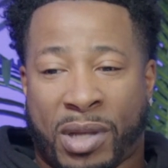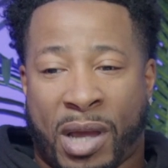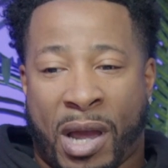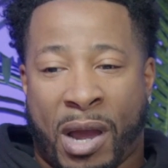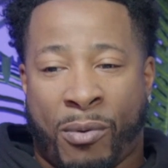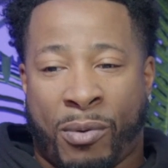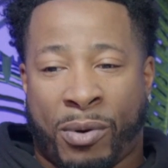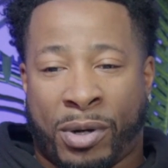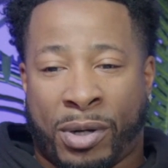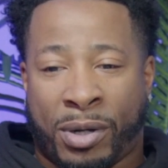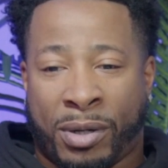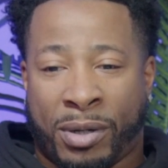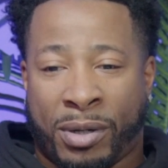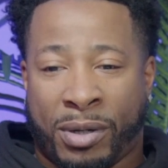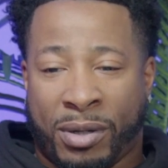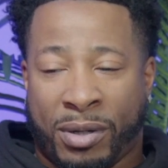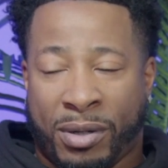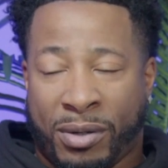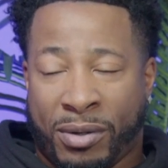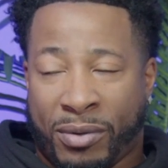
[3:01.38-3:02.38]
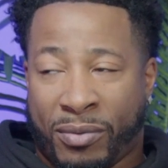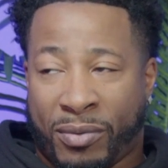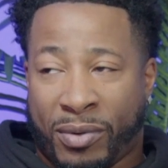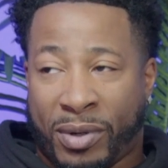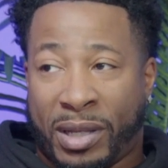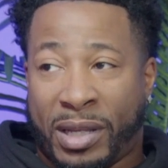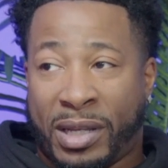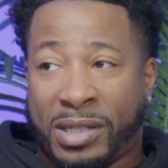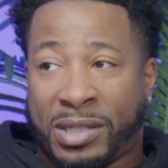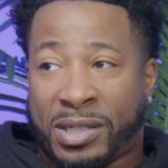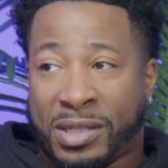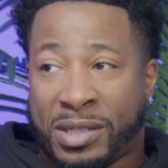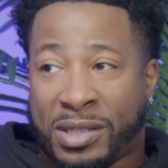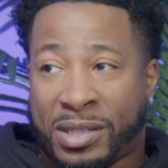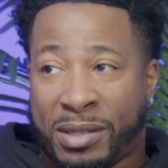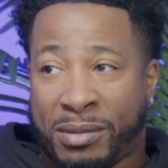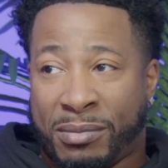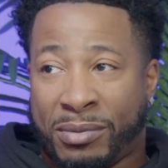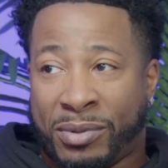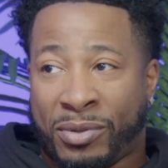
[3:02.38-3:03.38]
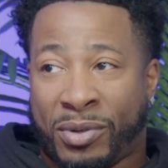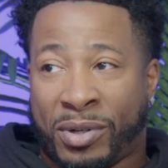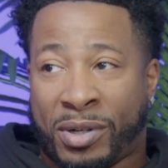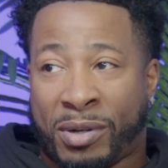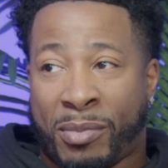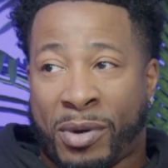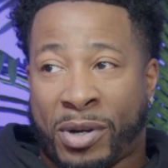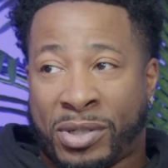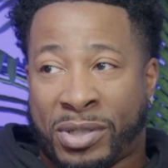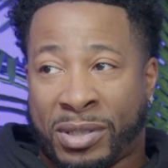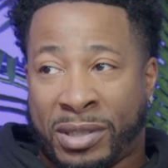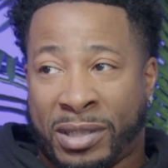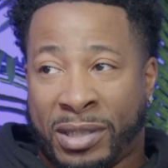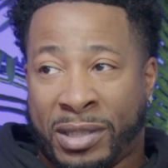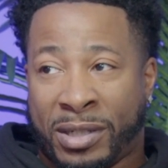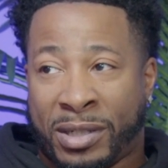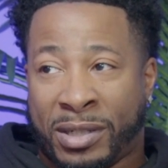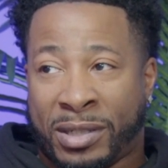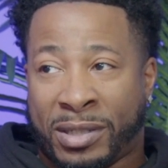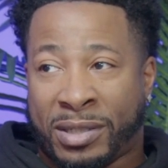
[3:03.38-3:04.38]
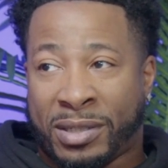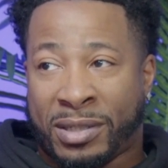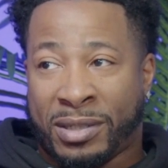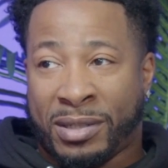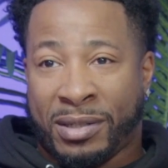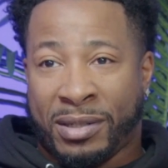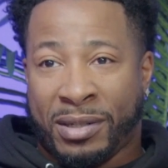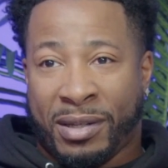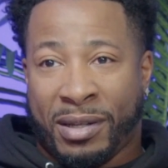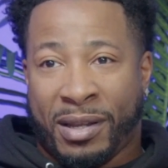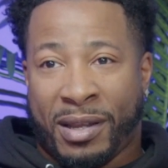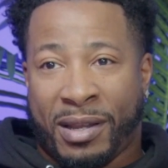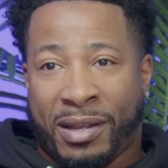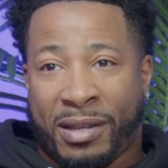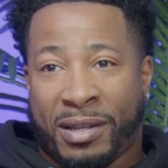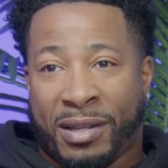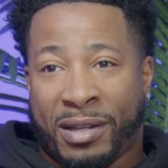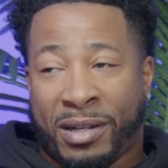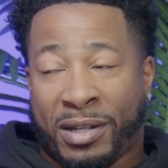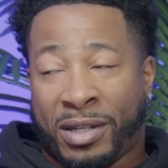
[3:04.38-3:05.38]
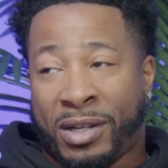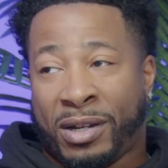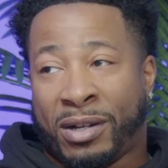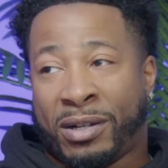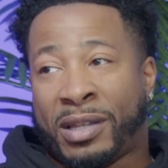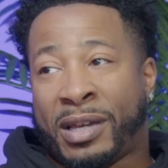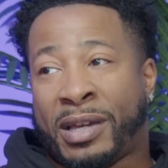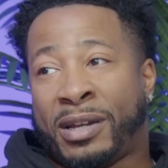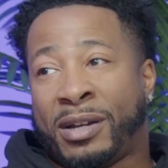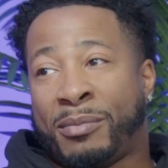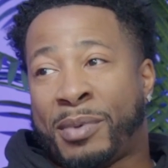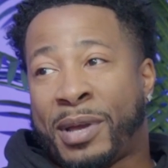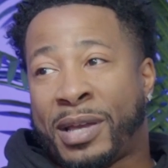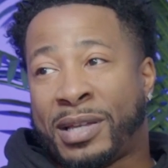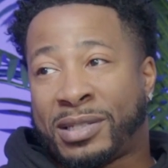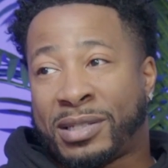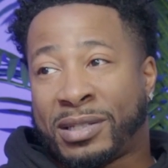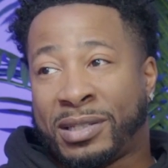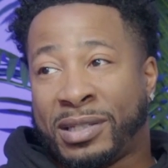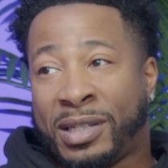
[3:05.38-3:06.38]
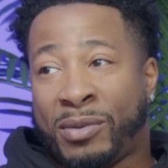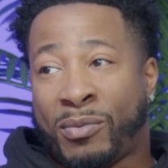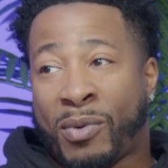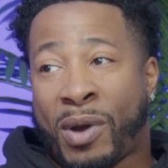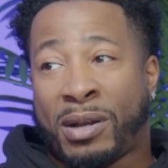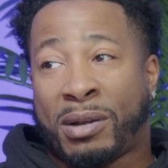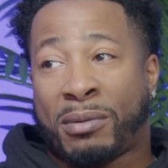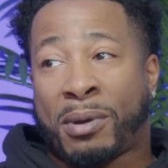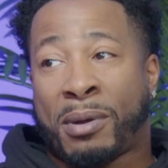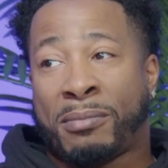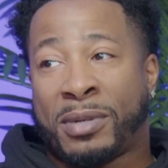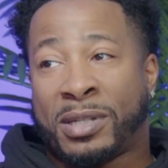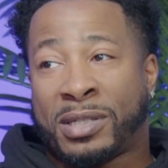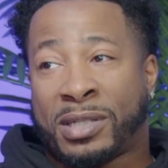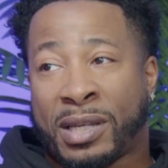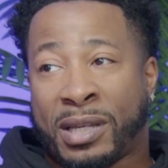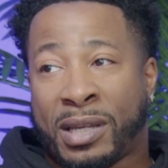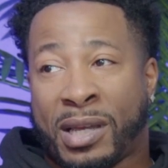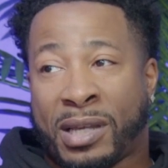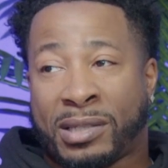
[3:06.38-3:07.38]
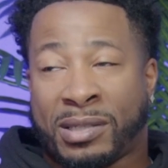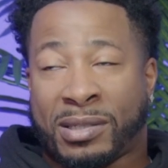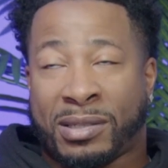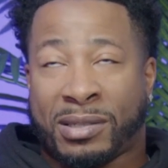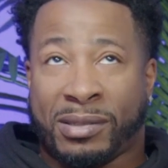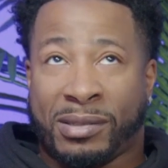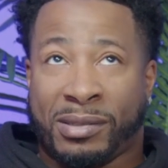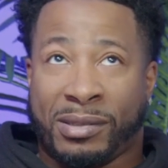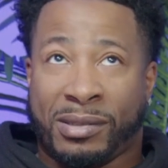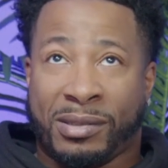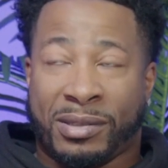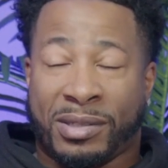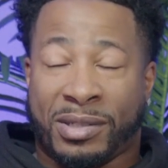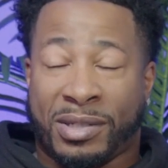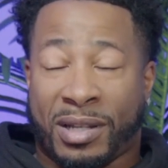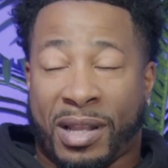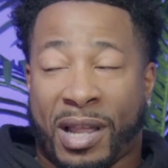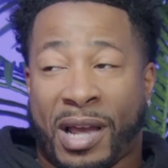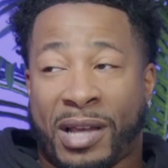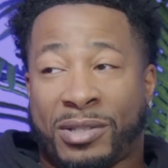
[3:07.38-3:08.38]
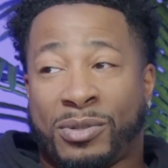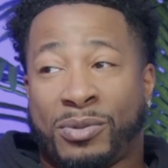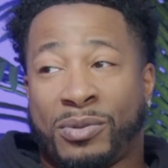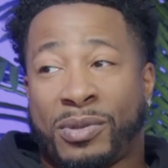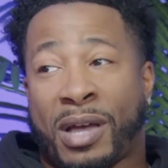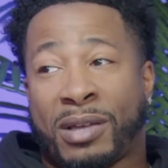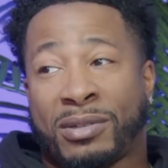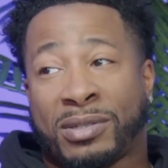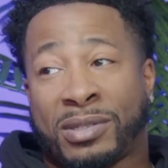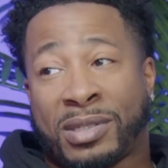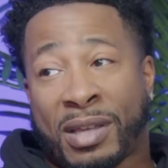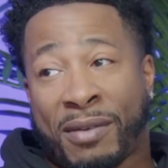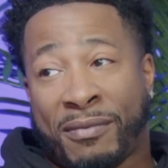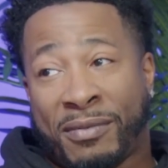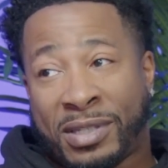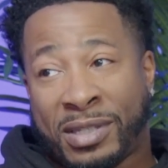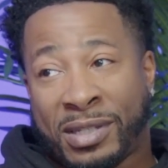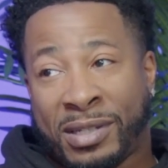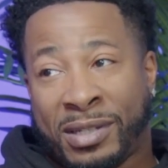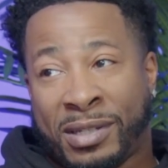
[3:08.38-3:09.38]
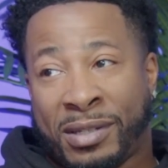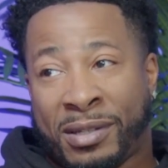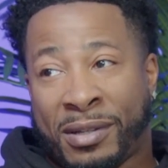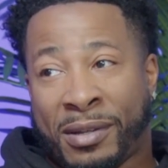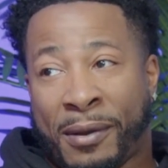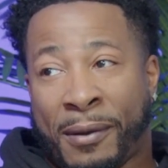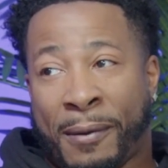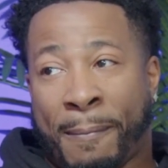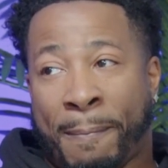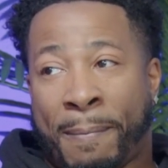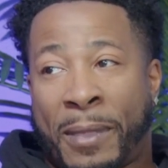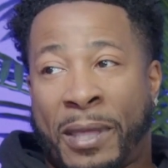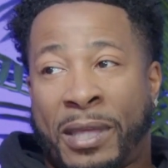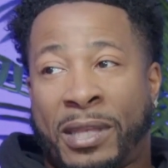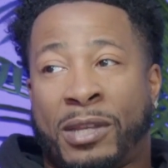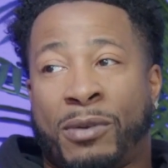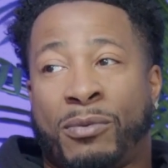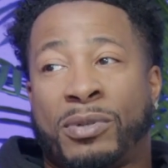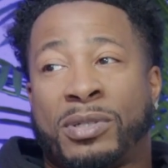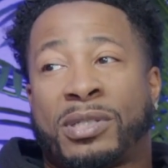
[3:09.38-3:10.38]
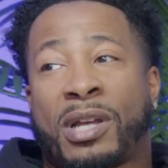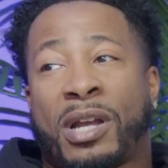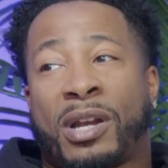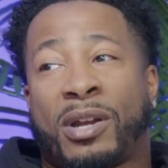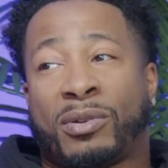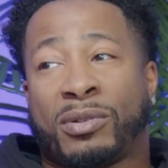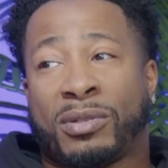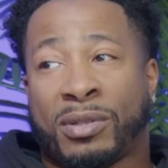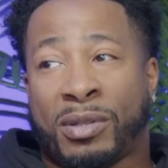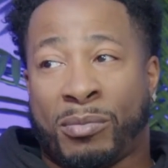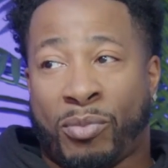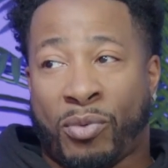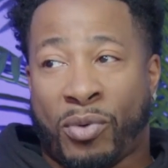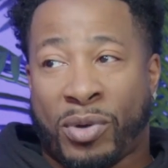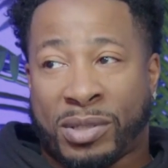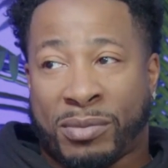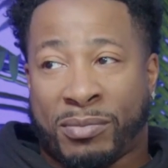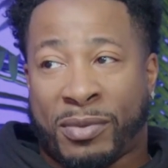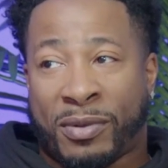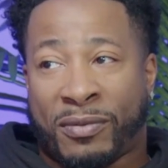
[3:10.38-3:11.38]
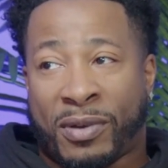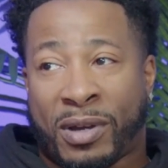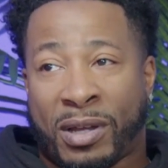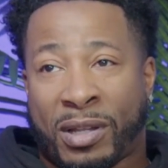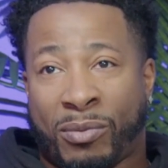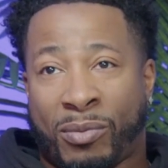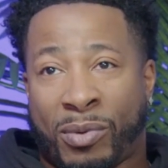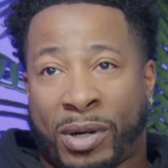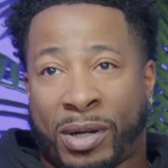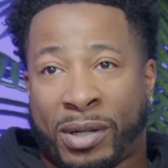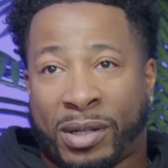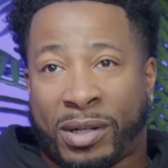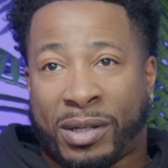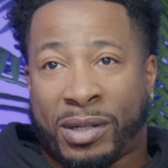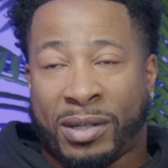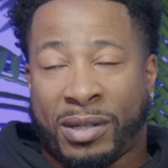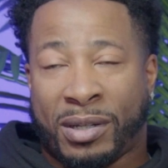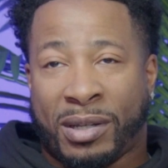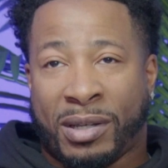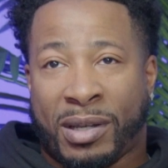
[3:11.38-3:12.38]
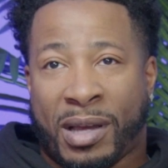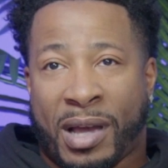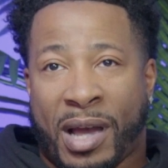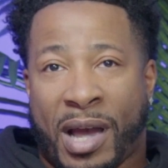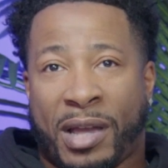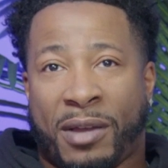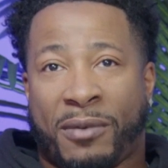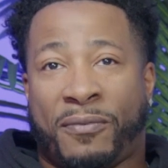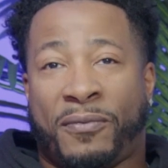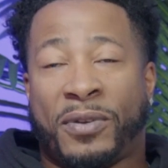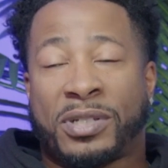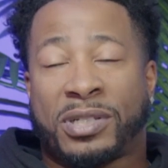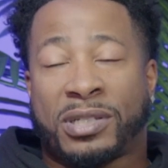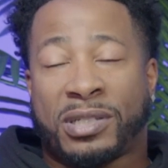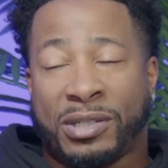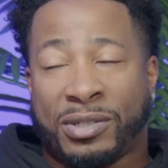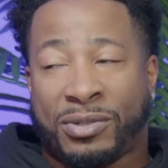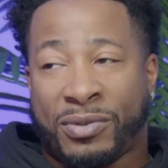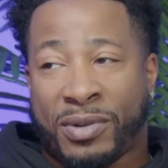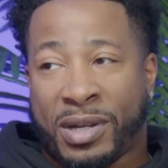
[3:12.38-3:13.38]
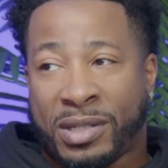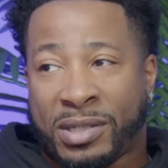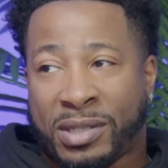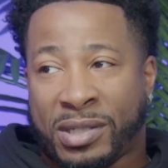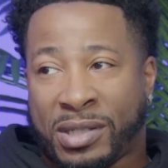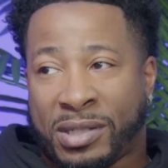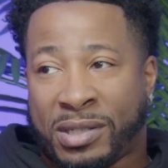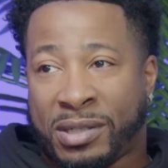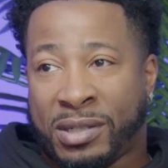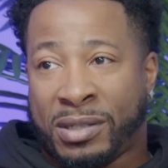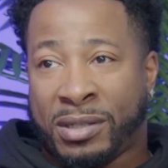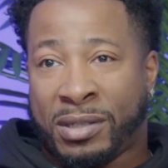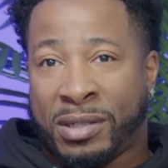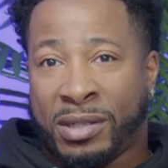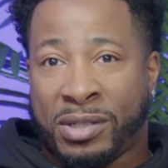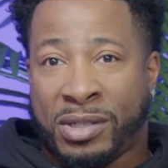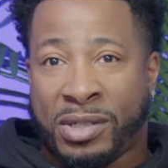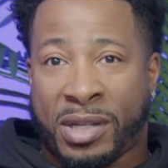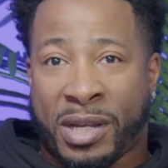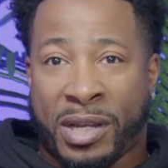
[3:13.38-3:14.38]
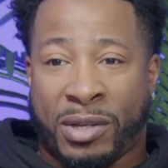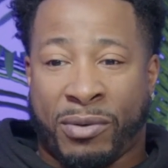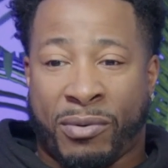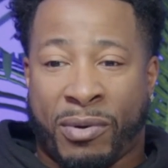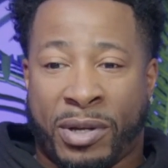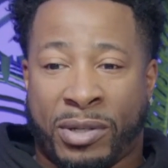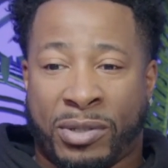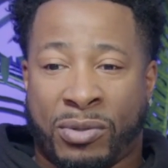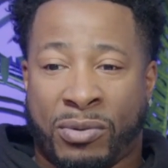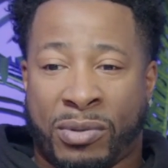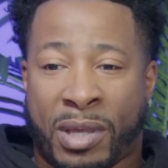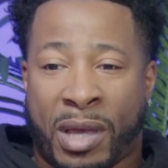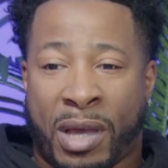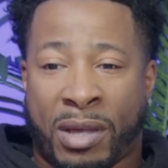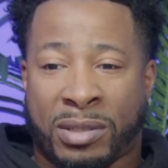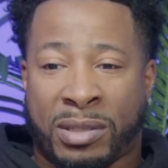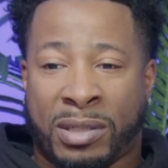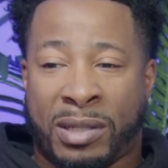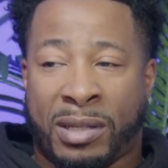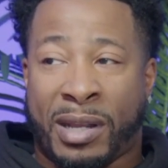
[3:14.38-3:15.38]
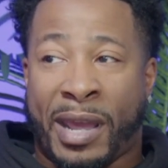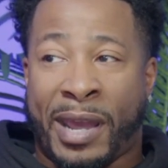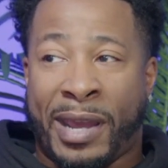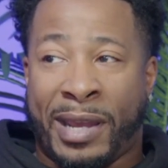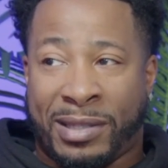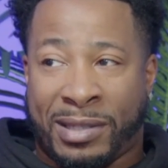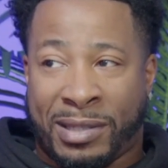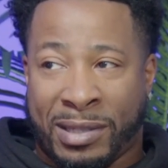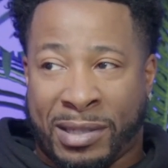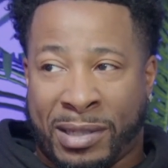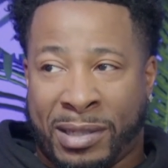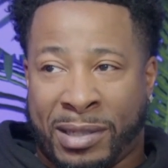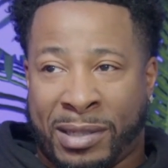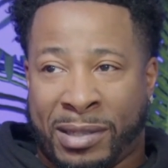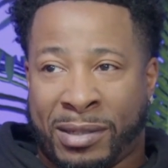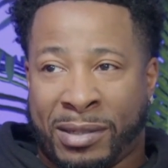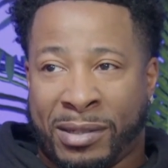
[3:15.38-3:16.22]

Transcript: our relationship during emerging leaders, and then a year later, basically, he wound up coming to say yes, July 2017, and then we started the Boys and Men of Color work. I officially transitioned in January 2018